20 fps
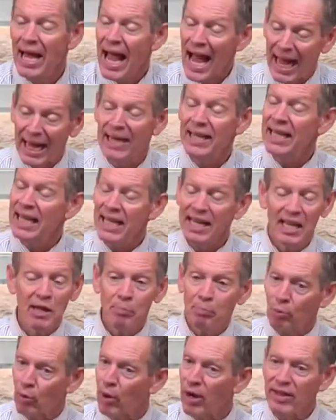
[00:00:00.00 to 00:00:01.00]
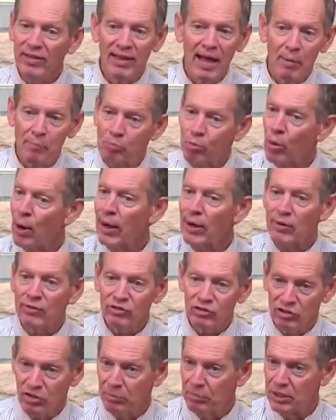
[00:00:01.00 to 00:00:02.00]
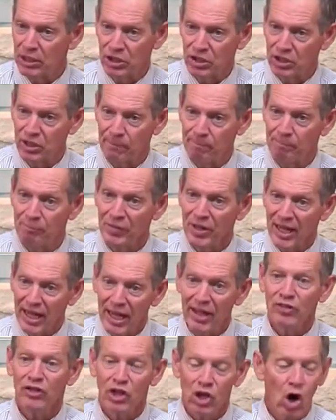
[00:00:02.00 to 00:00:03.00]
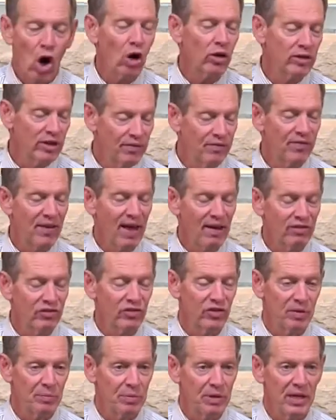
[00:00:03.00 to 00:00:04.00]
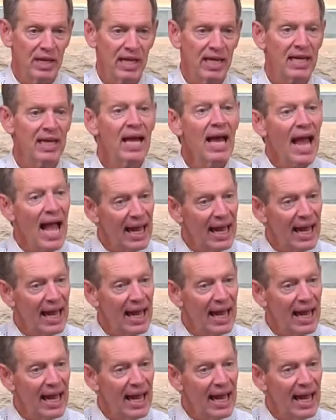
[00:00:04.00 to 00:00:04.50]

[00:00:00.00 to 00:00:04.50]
And again, he prayed that prayer of submission in the Garden of Gethsemane,